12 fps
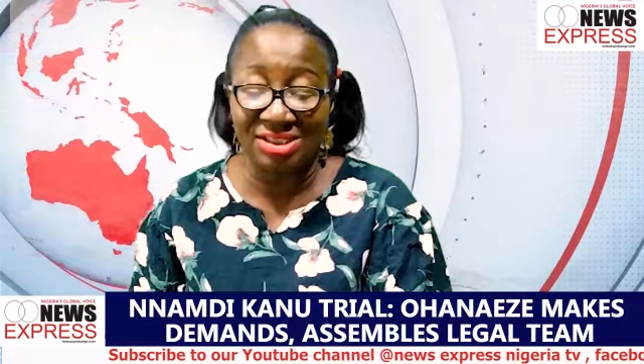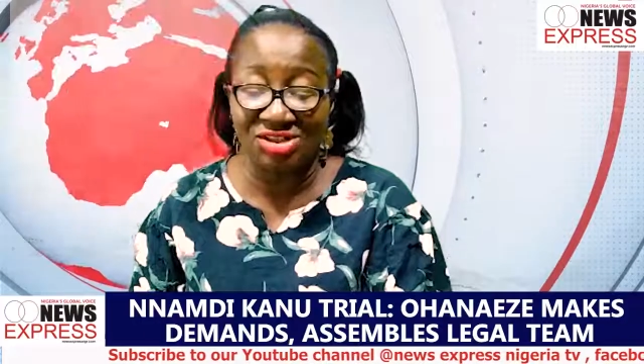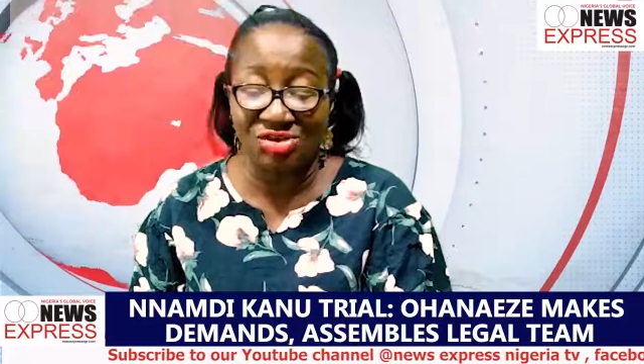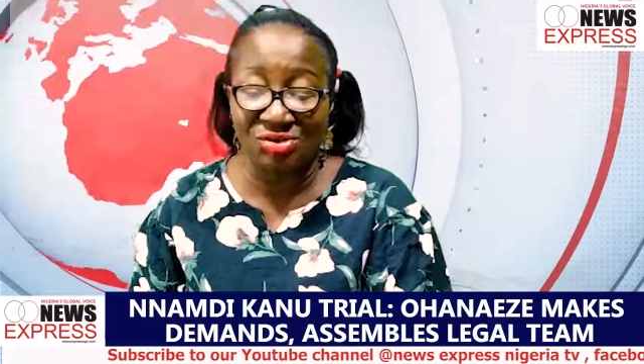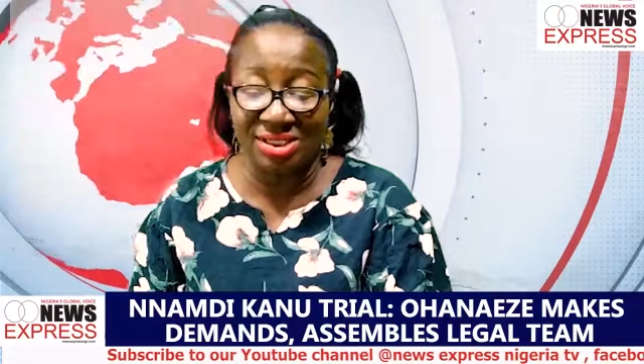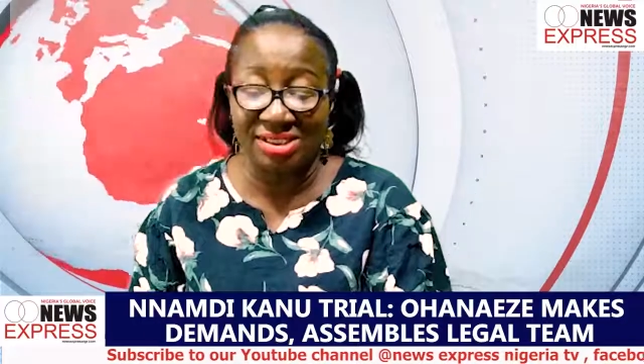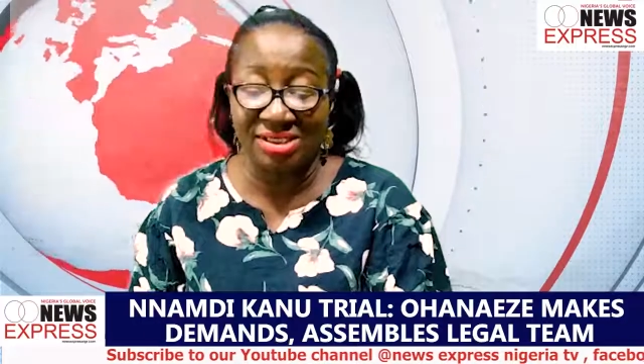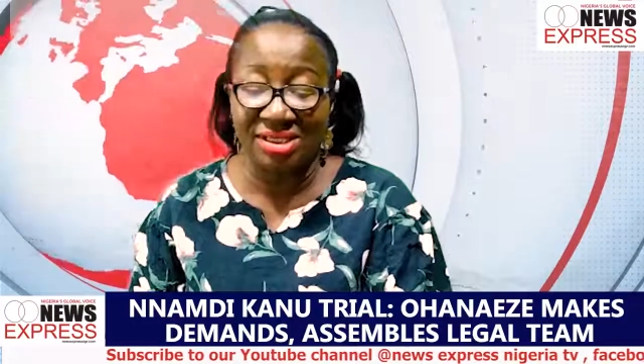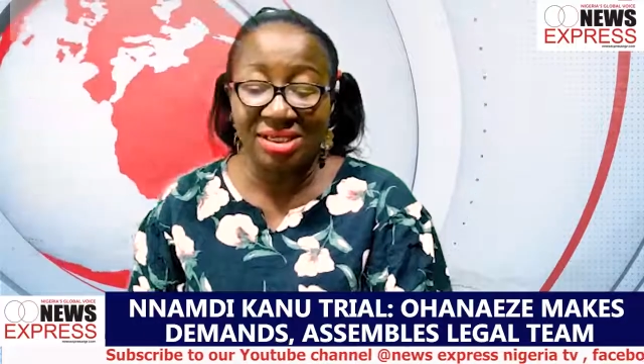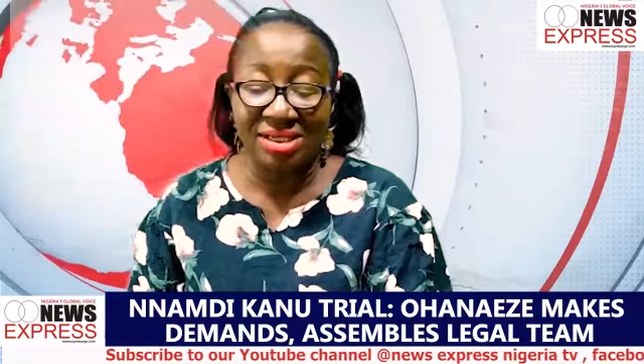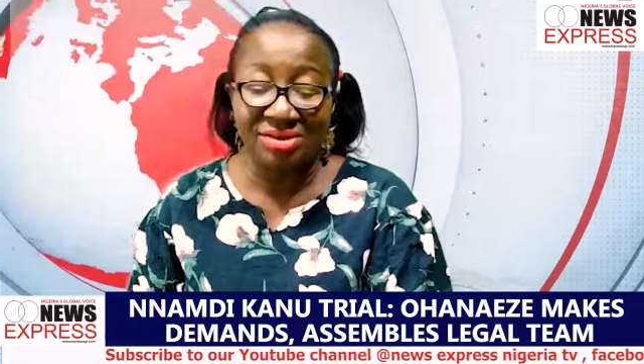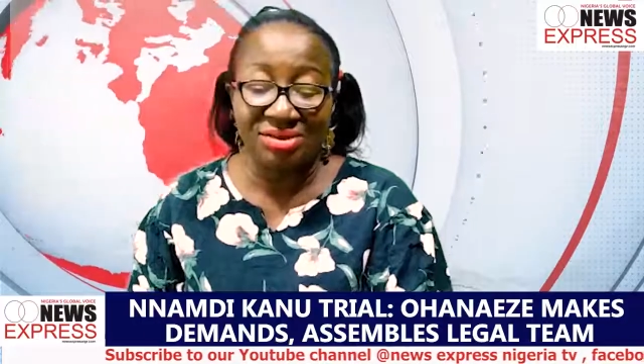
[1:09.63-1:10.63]
interest
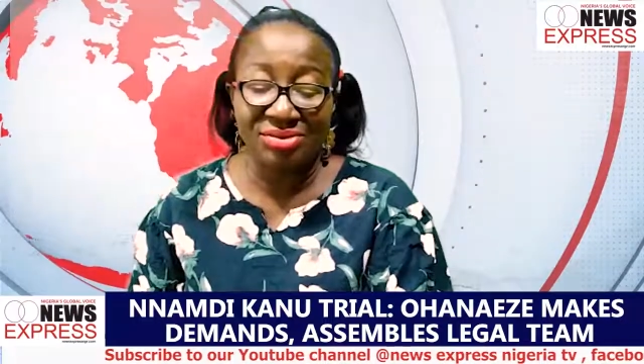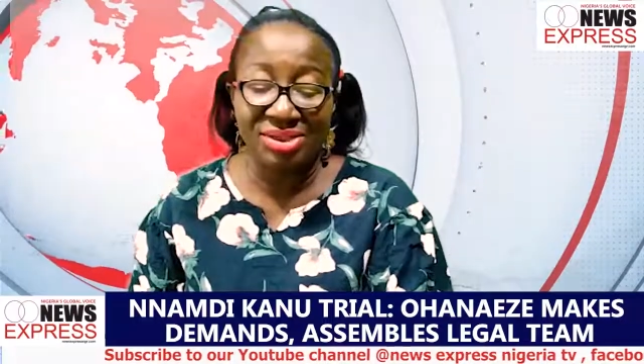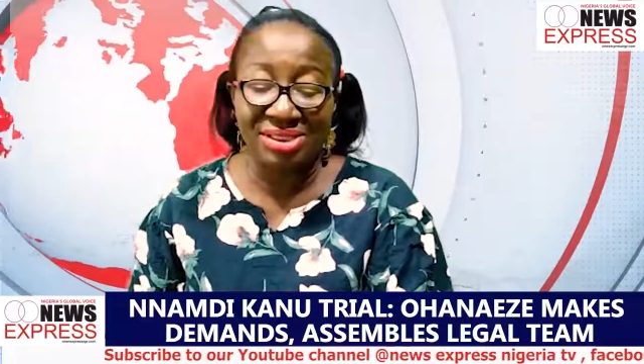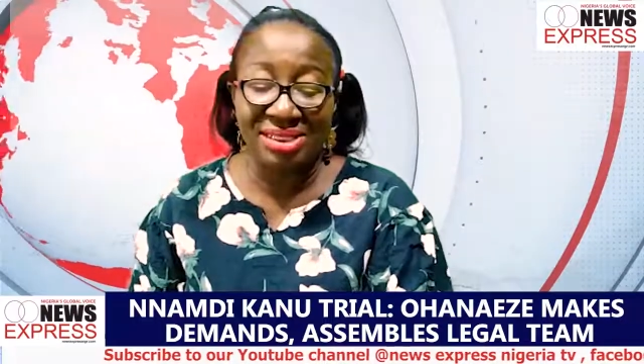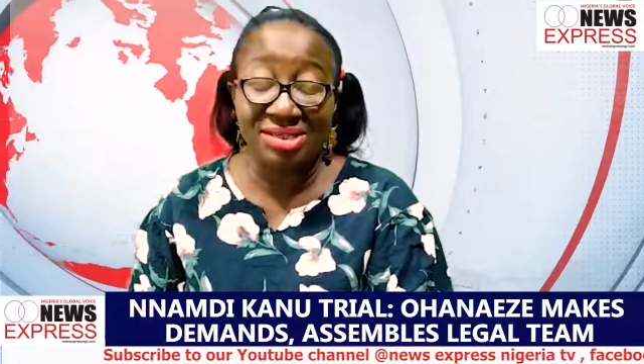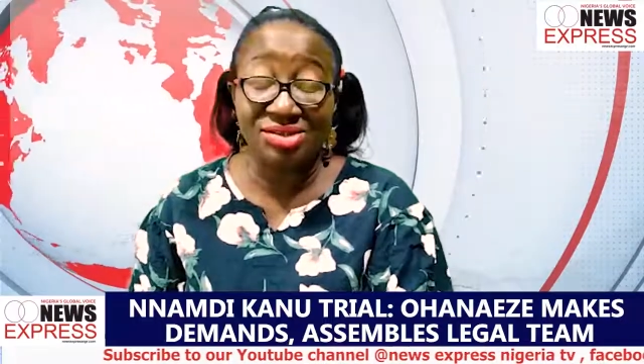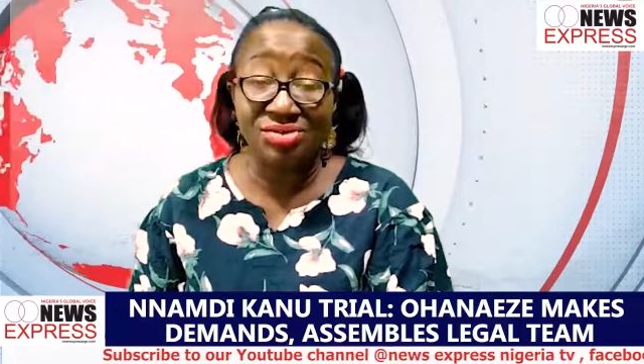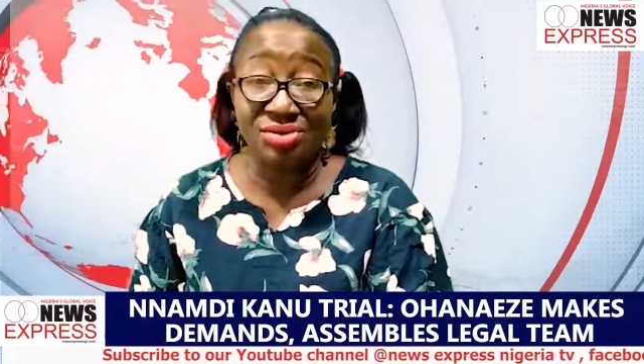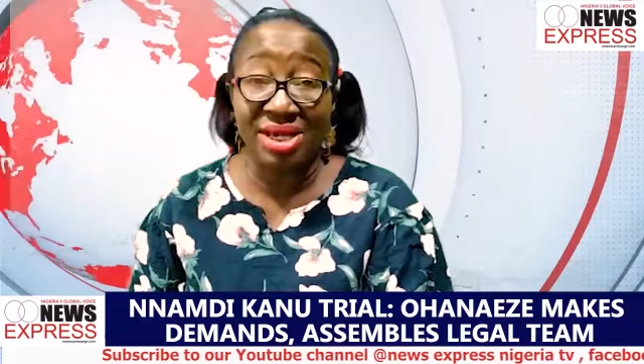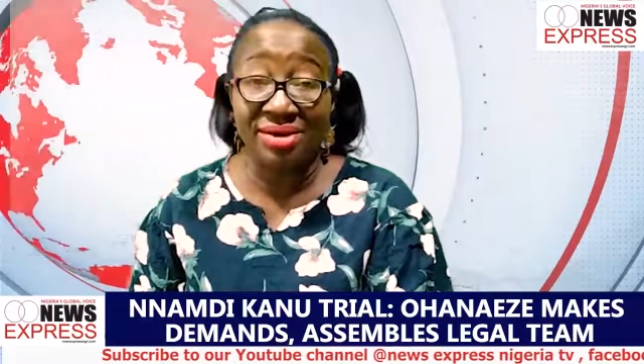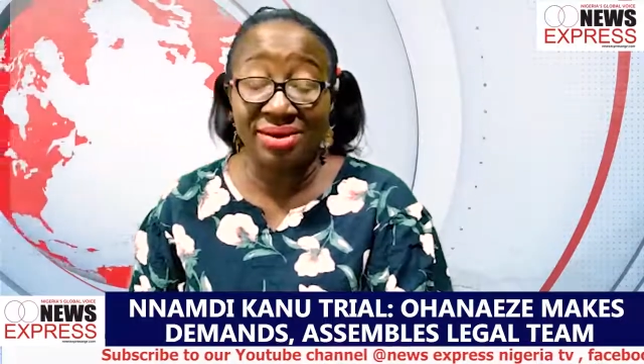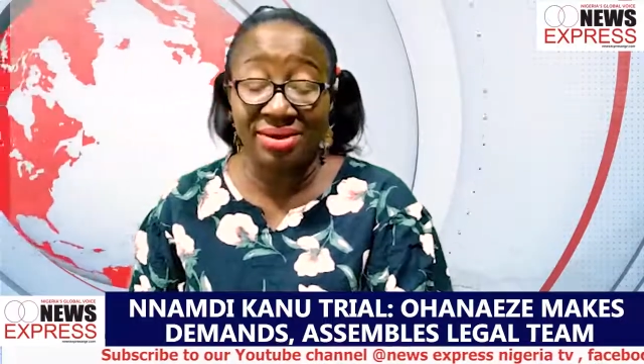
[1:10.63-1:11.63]
the recent
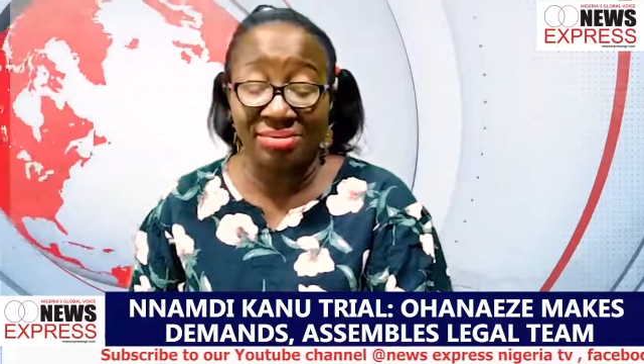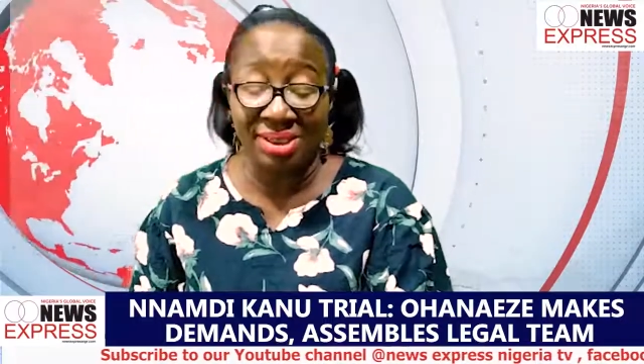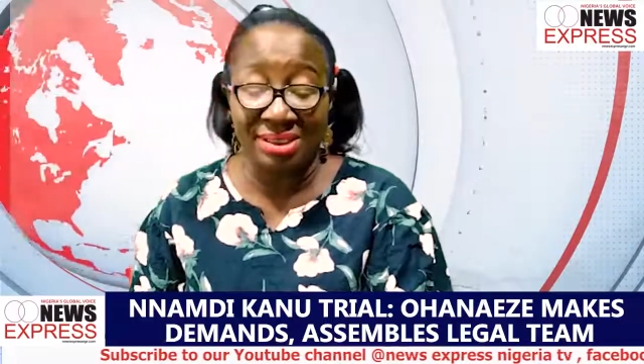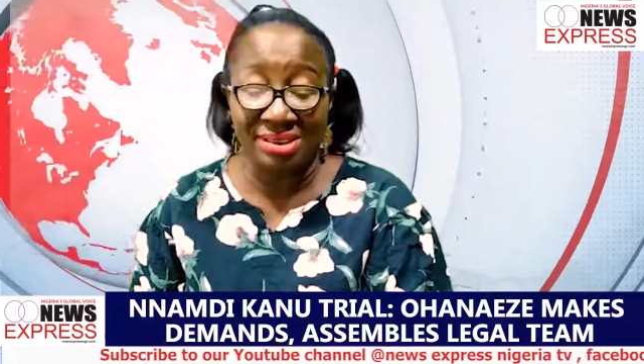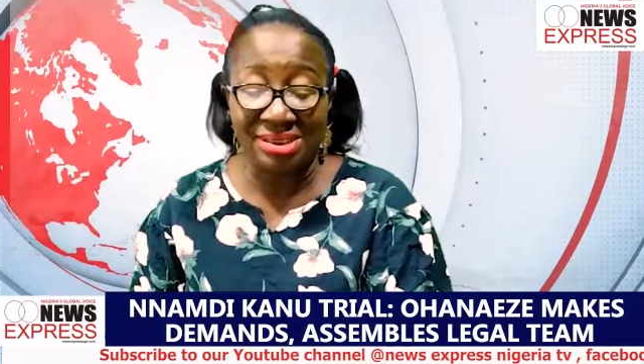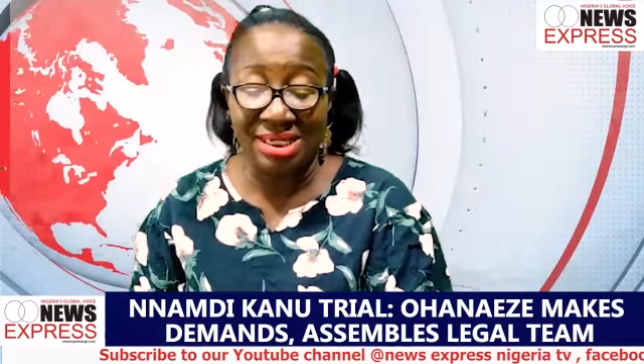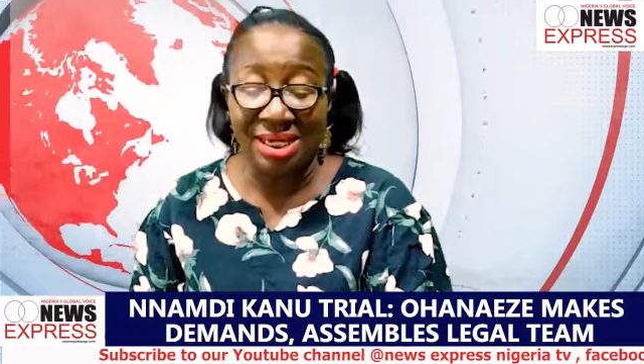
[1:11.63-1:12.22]
rearrangement